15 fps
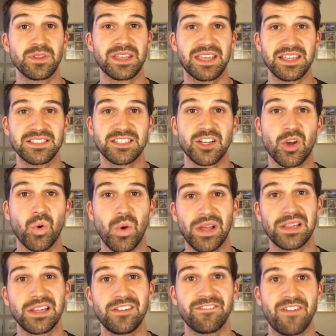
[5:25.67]
the kids to
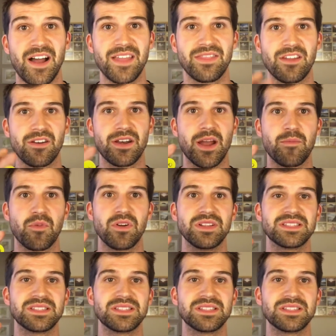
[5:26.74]
quickly find their number.